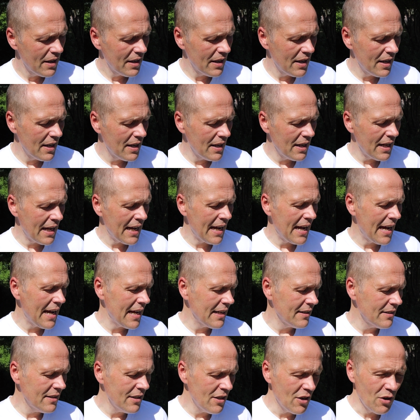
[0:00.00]
Uh,
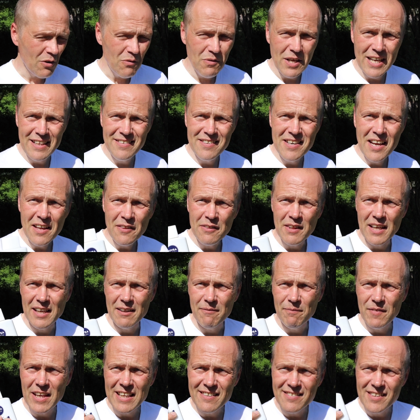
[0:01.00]
and, you know, it's nothing.
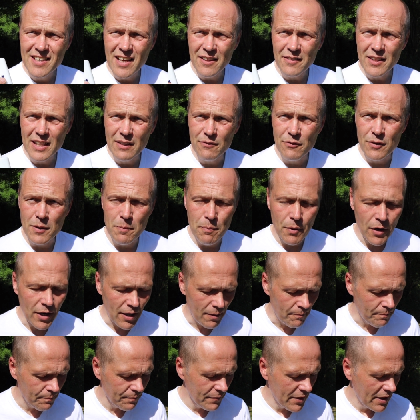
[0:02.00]
It's nothing for a
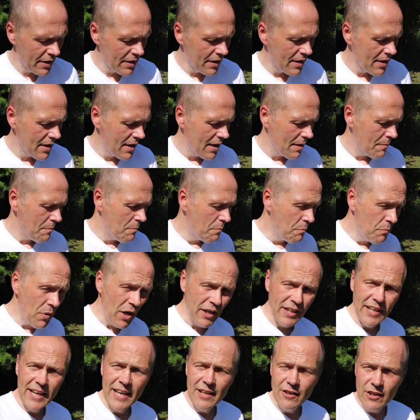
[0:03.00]
bum.
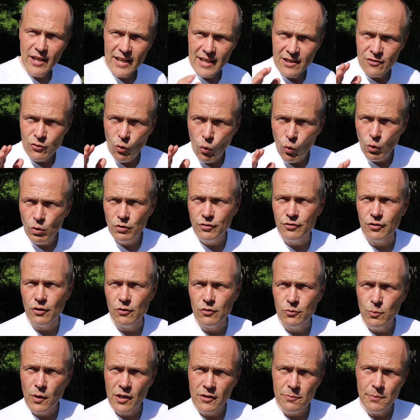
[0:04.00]
But it is also,
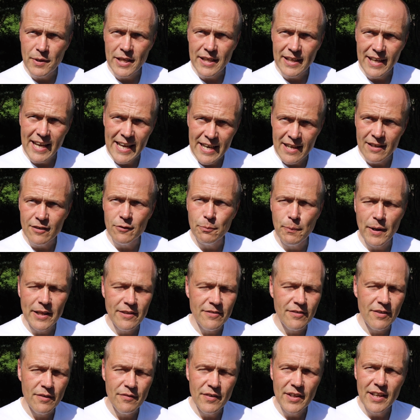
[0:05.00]
as well as being
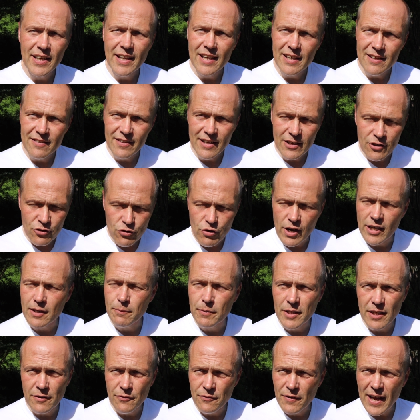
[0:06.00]
inexpensive, it is
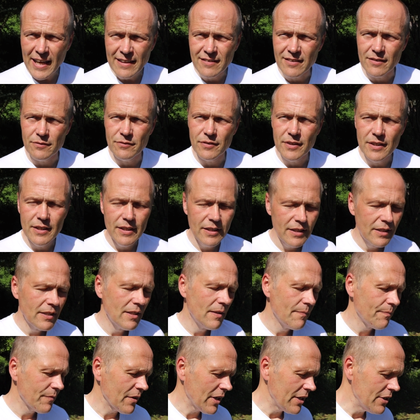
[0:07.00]
incredibly effective.
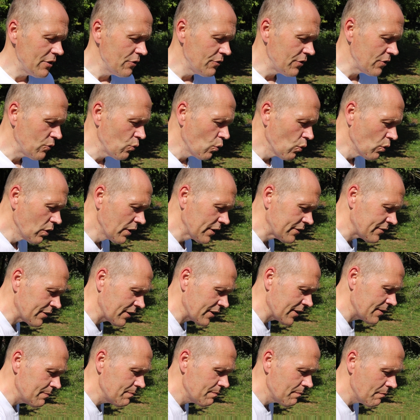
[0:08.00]
I use it all the
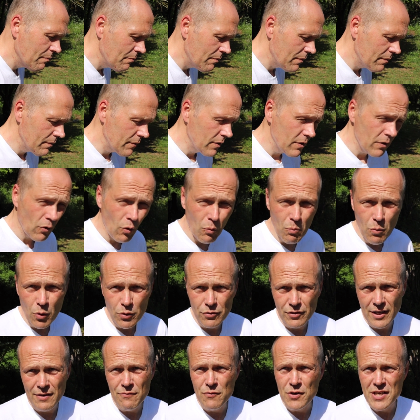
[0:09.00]
time,
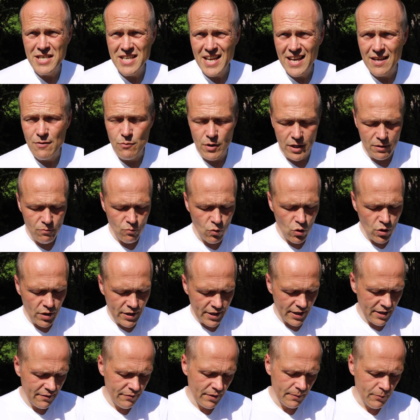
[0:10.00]
almost every day when I'm
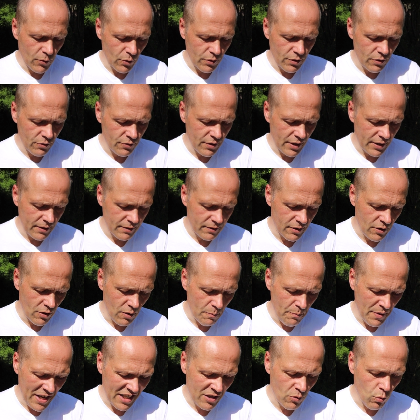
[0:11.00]
working, if I'm not using, you know,
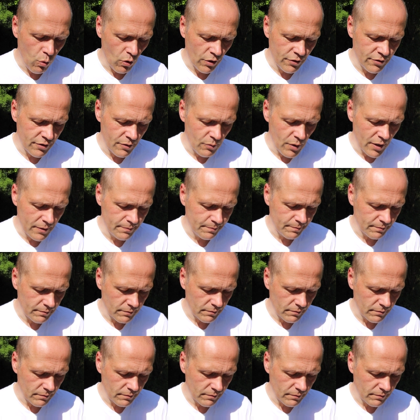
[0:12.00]
a better quality one.